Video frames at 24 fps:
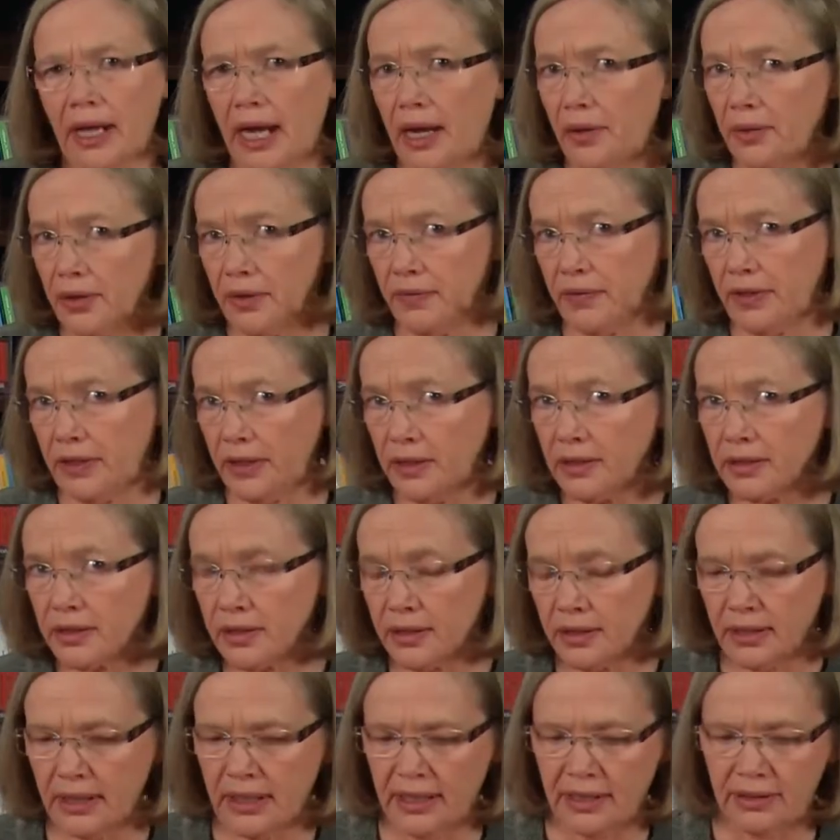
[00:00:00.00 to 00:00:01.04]
However, he is
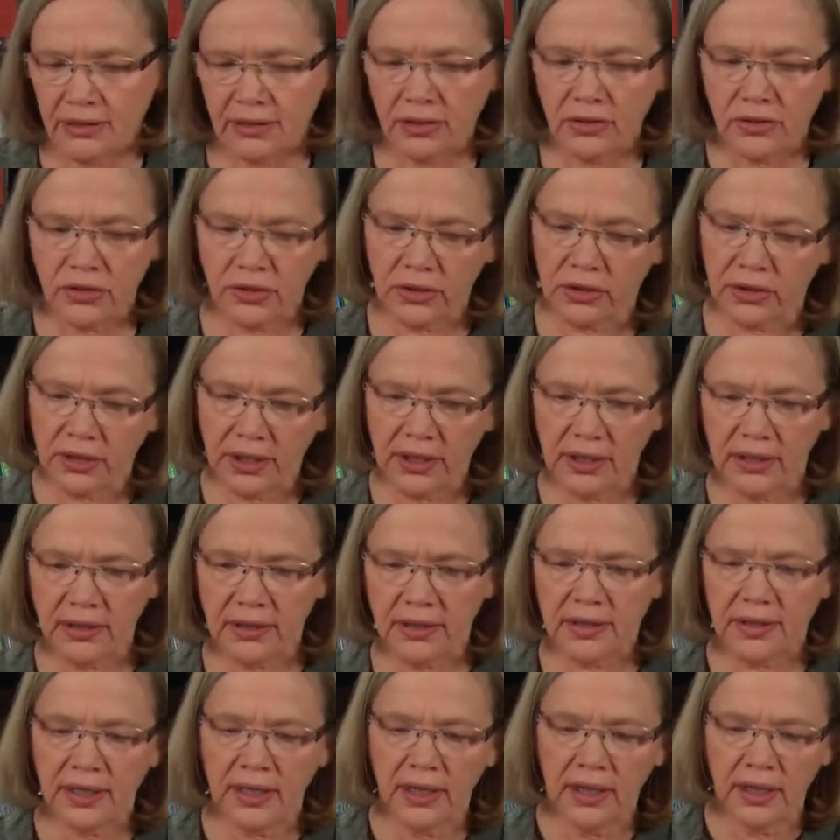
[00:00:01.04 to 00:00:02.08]
an accountant, so he
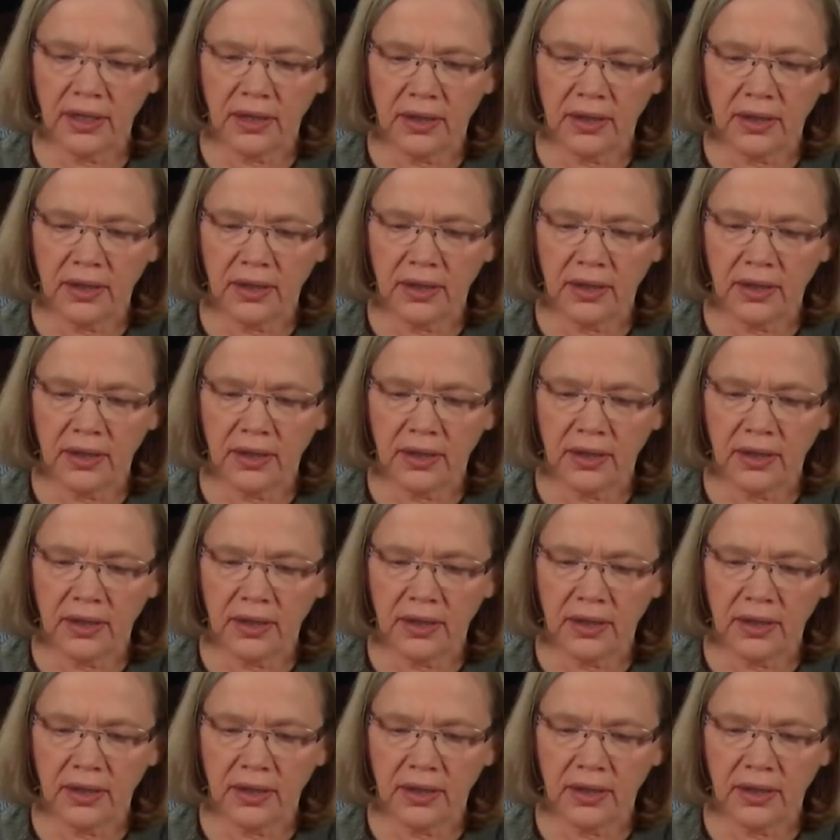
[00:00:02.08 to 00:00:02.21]
is